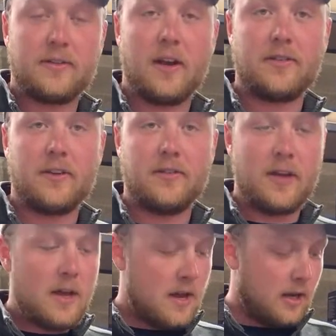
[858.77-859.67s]
it's nice because,
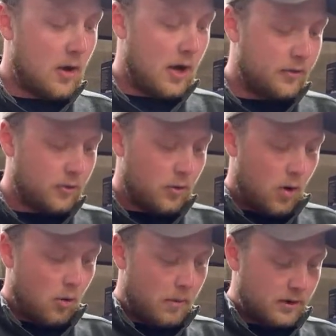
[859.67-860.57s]
you know, I'll do a
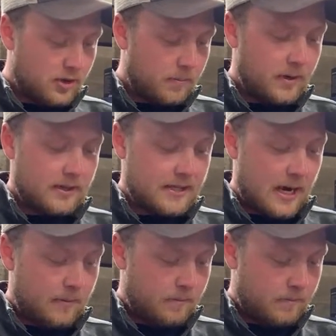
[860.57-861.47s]
whole bunch up at a
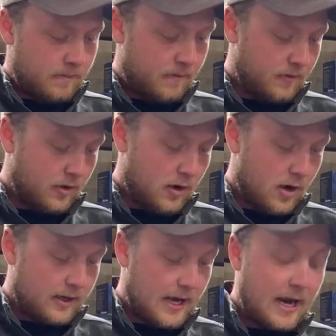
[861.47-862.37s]
time for
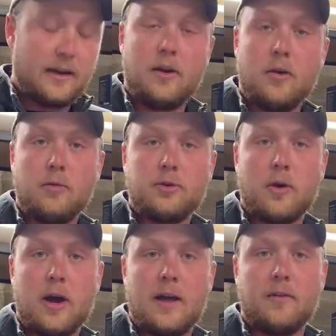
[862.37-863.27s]
uh, guiding, you know, so
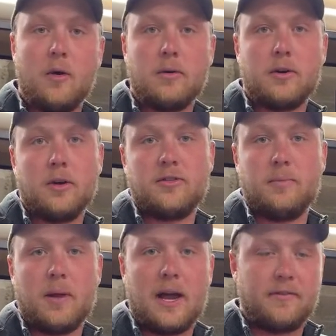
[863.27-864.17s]
I'll have a good
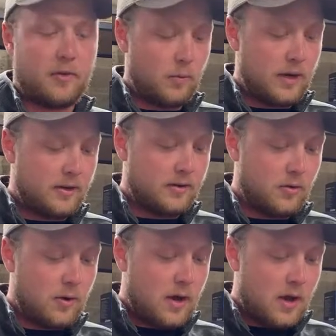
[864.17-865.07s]
supply for a week or
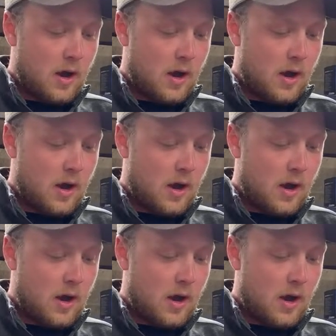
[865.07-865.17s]
two.